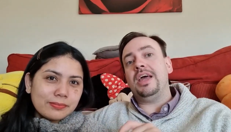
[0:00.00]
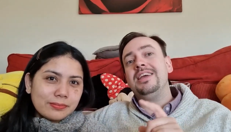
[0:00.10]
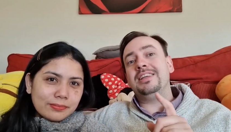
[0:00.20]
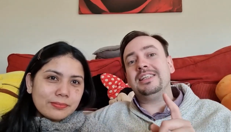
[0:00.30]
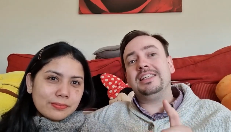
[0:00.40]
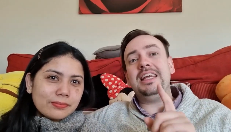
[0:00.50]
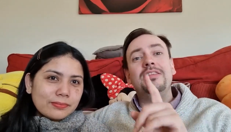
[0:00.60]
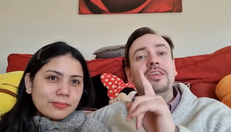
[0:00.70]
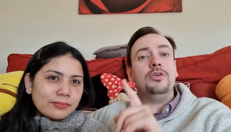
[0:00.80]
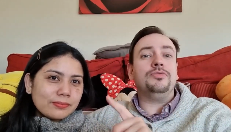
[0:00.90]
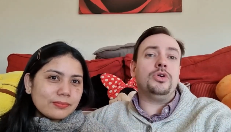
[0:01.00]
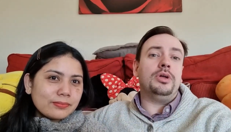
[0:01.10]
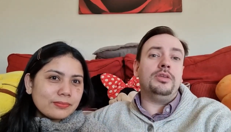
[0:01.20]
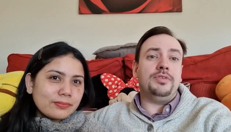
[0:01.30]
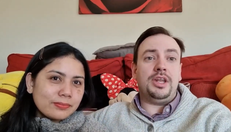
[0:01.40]
Speaker 1: They can see that you've
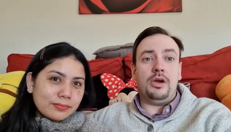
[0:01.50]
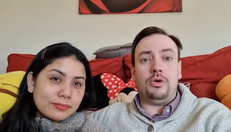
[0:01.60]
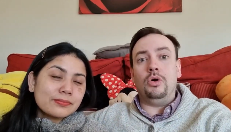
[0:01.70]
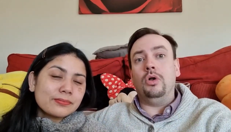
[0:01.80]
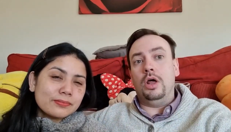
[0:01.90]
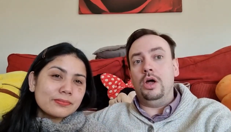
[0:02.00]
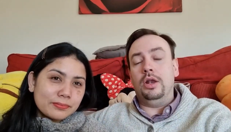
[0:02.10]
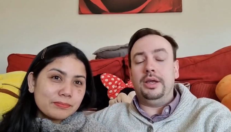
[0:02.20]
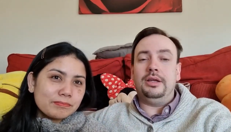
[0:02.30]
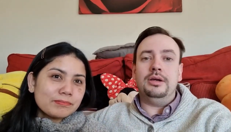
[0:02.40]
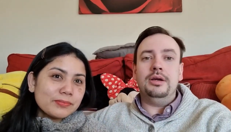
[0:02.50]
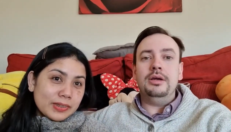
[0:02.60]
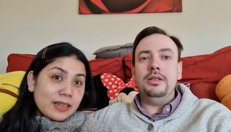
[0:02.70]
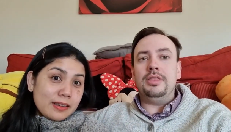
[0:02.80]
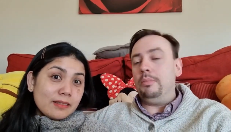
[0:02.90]
joined the video call early.
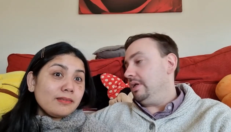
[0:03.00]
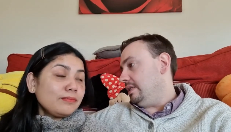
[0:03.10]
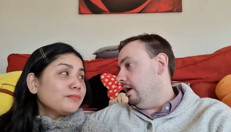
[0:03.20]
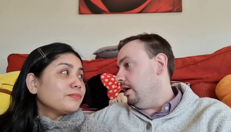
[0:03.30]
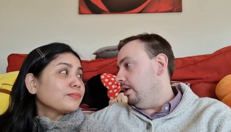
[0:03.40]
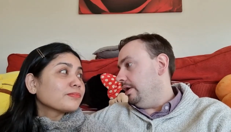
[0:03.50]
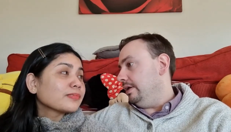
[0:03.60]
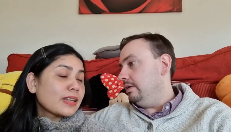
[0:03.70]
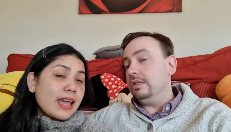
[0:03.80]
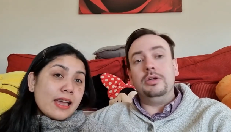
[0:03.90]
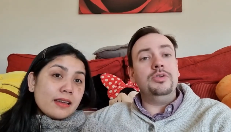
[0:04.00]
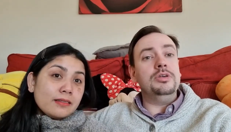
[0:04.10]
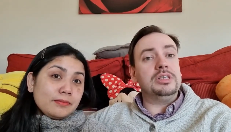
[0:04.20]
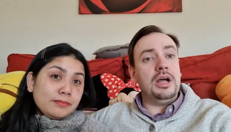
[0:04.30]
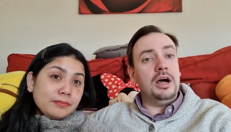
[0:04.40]
They might start early. The sooner
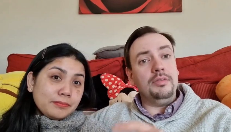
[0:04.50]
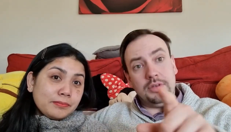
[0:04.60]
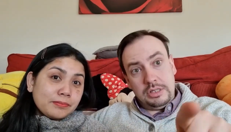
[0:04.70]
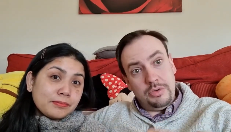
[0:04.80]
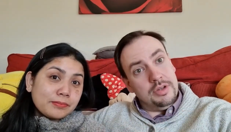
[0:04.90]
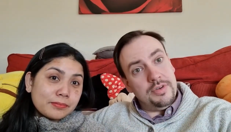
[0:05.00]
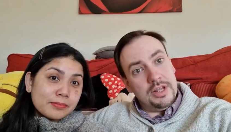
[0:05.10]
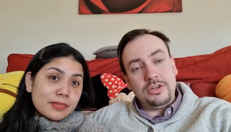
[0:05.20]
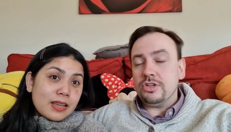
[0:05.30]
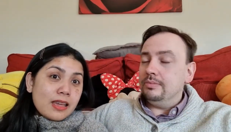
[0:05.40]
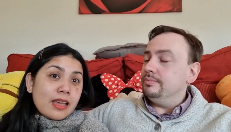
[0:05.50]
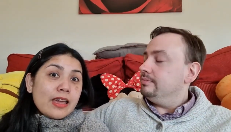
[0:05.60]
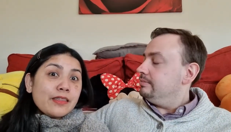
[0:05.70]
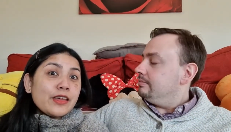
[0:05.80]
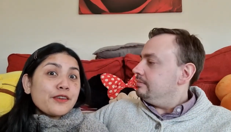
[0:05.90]
you start, the sooner you finish.
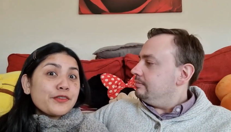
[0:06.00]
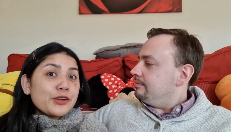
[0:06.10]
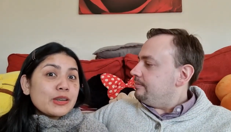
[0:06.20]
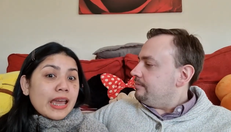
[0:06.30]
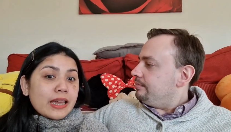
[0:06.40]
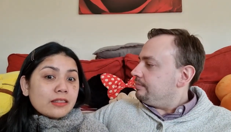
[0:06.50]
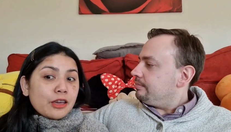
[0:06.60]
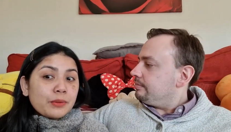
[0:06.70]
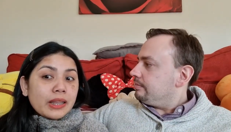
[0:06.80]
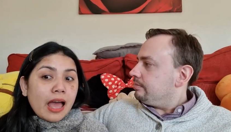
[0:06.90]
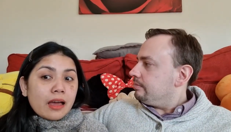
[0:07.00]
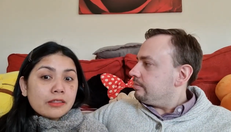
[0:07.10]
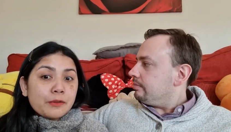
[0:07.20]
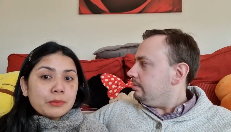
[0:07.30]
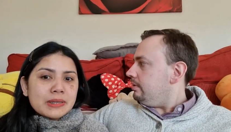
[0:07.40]
Speaker 2: And then if you're late, they will
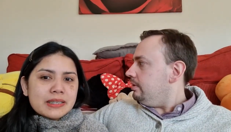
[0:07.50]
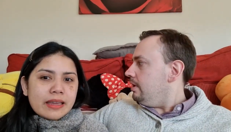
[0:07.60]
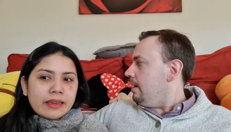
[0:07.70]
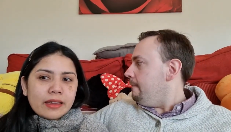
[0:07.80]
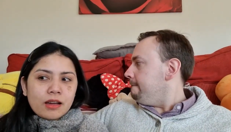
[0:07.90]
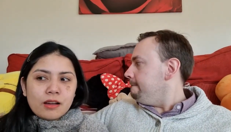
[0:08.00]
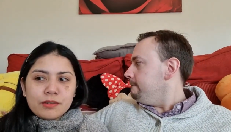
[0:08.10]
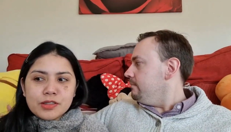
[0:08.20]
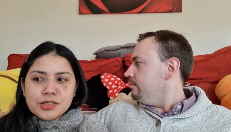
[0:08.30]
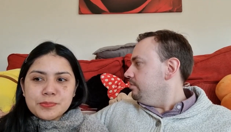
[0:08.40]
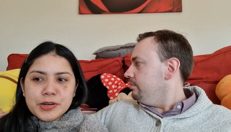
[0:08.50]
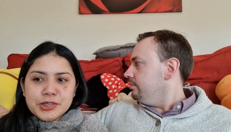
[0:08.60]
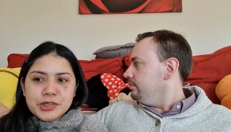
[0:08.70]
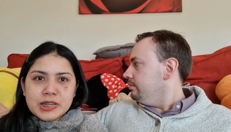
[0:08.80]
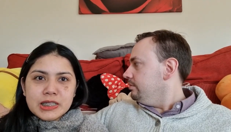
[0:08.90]
they will be thinking, "Oh, this
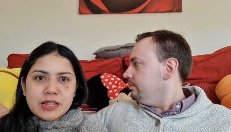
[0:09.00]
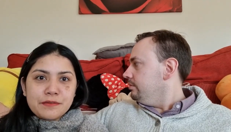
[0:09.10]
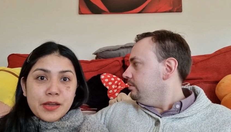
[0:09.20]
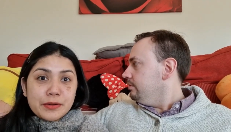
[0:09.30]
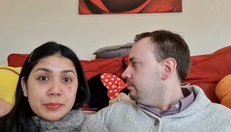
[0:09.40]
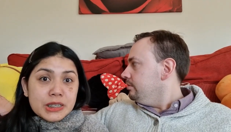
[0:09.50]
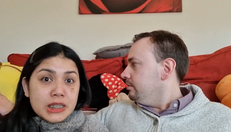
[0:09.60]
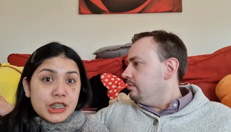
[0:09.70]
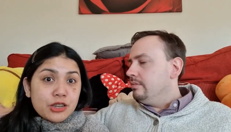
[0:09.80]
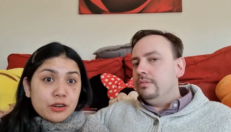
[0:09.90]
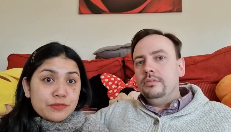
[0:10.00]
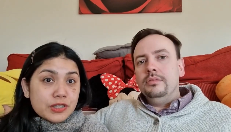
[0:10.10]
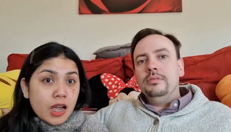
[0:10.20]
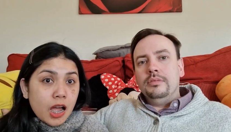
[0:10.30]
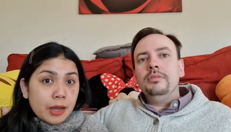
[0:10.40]
person is not very particular of
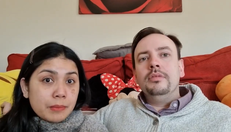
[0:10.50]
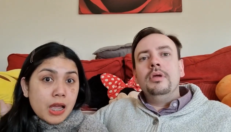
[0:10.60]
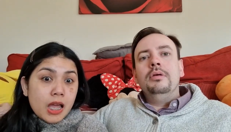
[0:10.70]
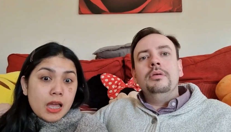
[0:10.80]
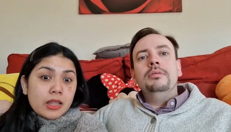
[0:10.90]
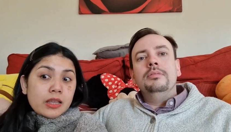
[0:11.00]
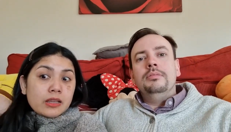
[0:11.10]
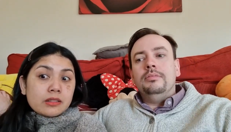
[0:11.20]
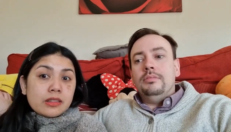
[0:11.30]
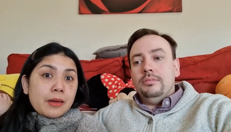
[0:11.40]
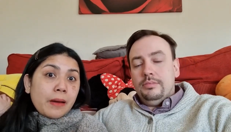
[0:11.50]
time." They